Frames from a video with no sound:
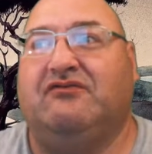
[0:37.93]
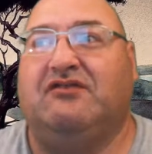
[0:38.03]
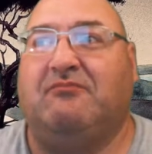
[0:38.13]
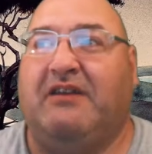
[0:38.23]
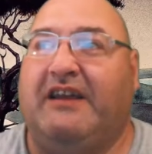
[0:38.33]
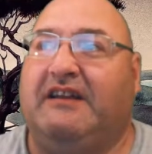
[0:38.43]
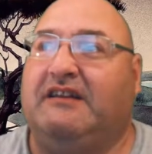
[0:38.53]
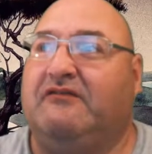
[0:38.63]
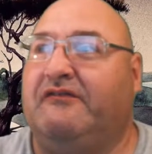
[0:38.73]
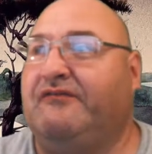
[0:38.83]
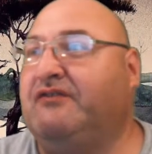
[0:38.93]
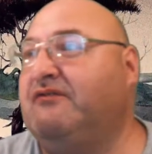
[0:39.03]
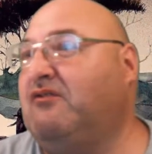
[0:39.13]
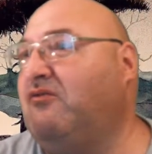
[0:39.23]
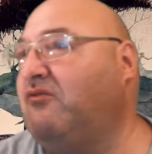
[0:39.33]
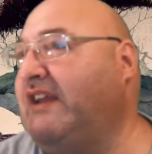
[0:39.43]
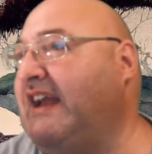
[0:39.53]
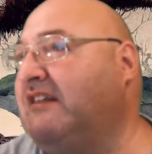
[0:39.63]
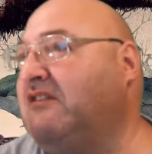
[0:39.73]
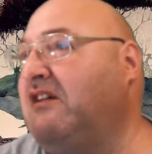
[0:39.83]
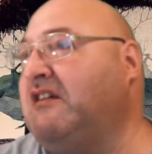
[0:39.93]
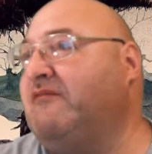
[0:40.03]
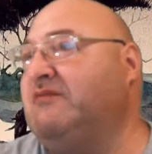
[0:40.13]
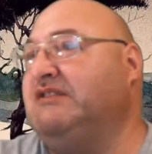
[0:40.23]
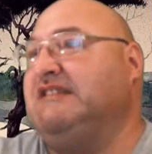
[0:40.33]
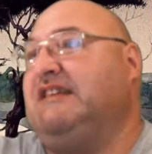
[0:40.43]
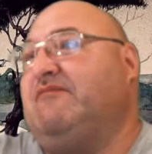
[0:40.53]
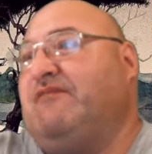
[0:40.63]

a band and review the whole catalog of music.